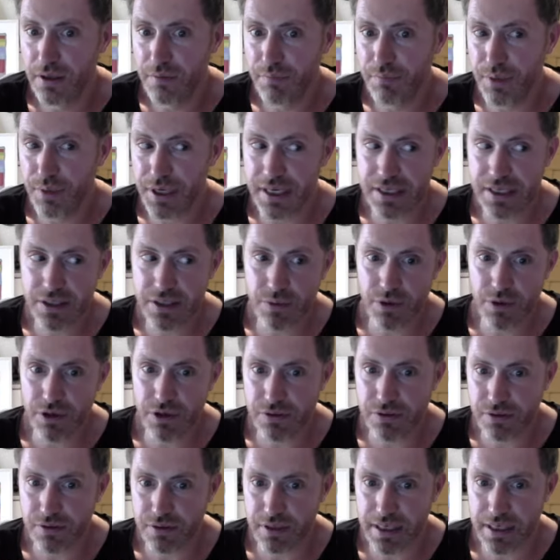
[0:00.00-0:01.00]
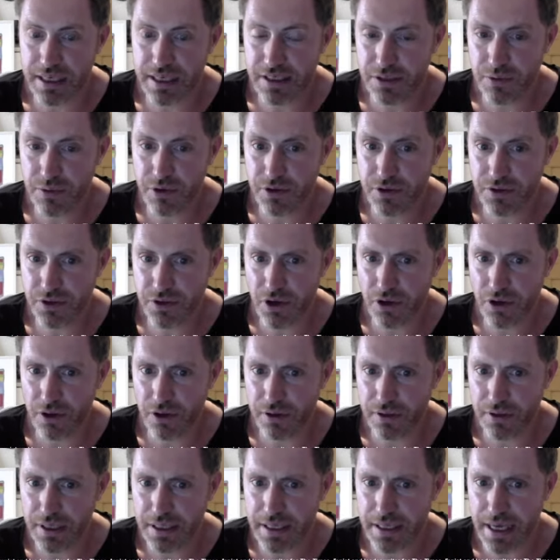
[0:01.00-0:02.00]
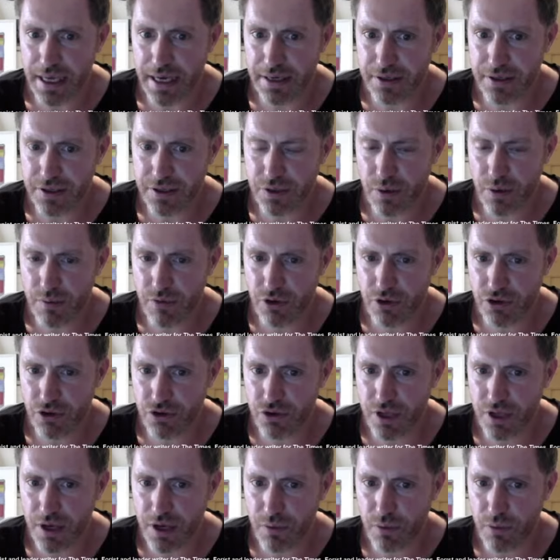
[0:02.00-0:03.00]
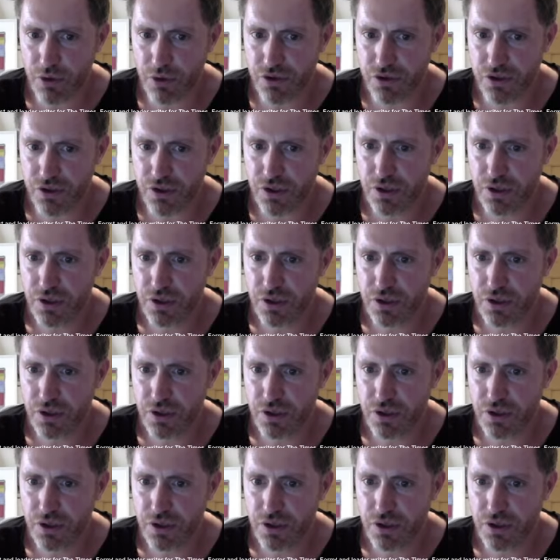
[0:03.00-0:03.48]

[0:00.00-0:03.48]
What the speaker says: But he's the one who's gone in the end. So I'm not sure that was